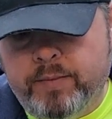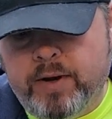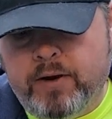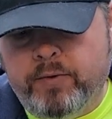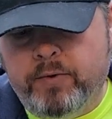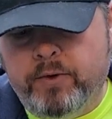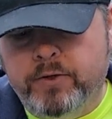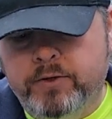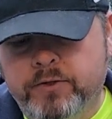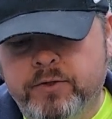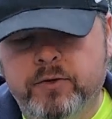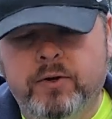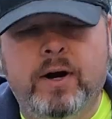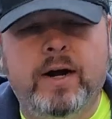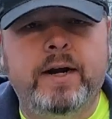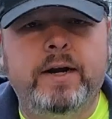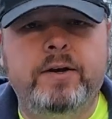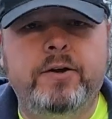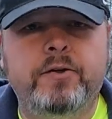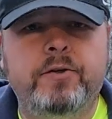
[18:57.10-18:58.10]
not real sure how
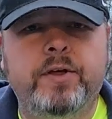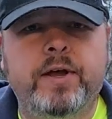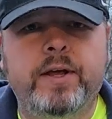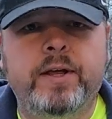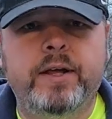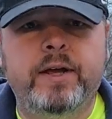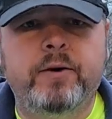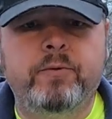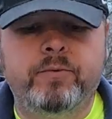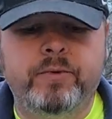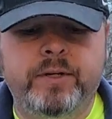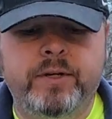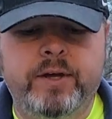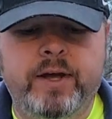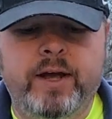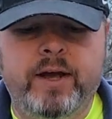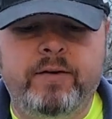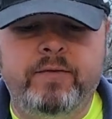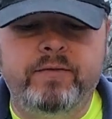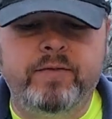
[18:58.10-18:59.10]
to do that yet. When you
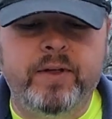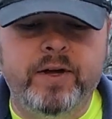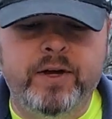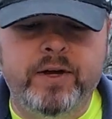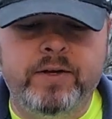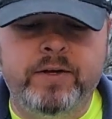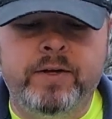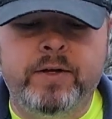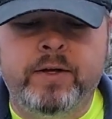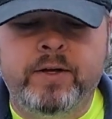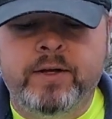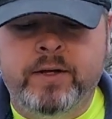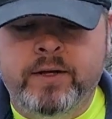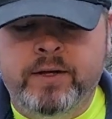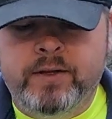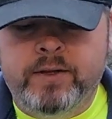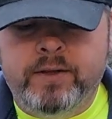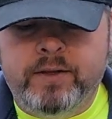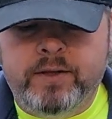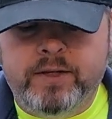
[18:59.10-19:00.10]
have the
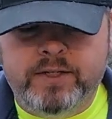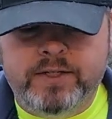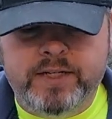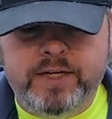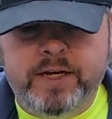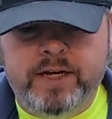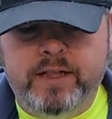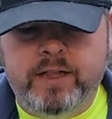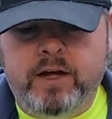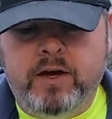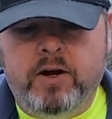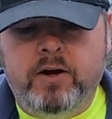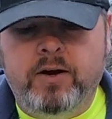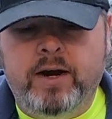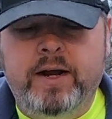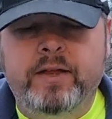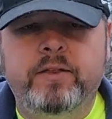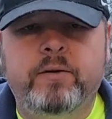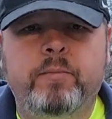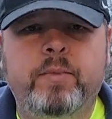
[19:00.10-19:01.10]
CLR and the